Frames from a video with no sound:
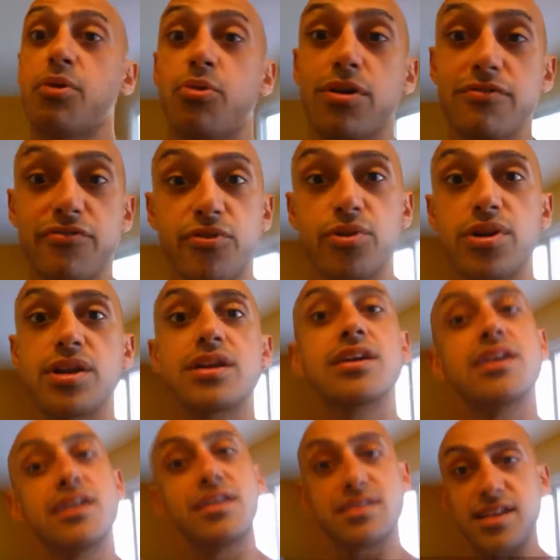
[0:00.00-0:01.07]
by
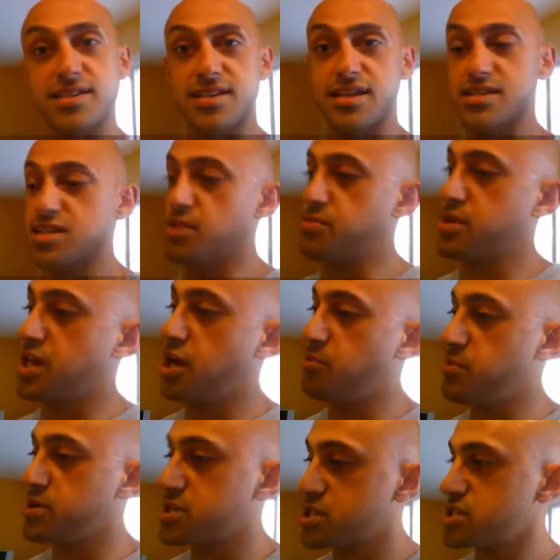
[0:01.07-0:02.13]
140. That's going to tell me how
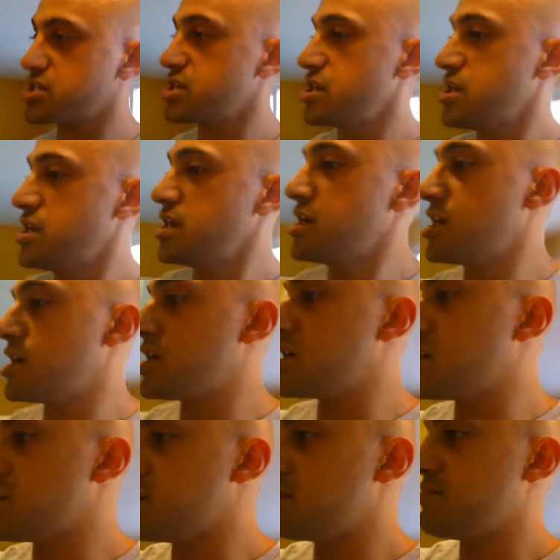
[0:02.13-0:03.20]
much,
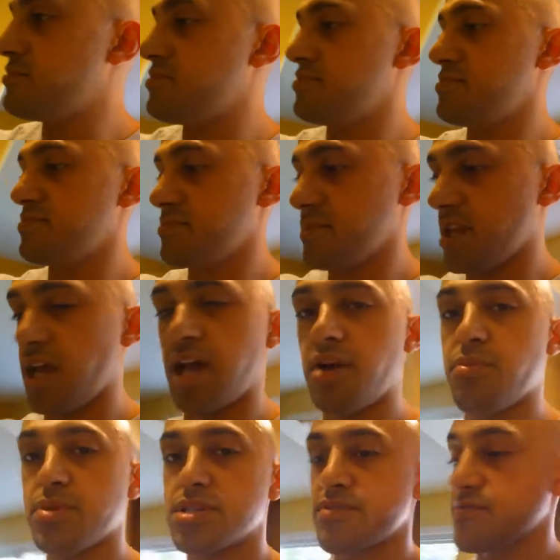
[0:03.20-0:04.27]
uh,
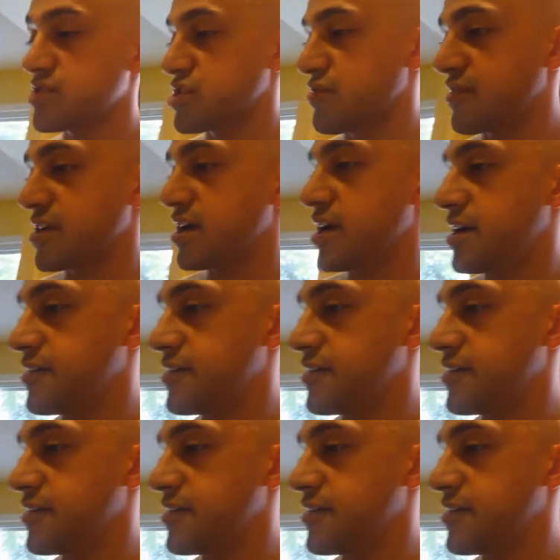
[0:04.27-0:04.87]
how much of a serving I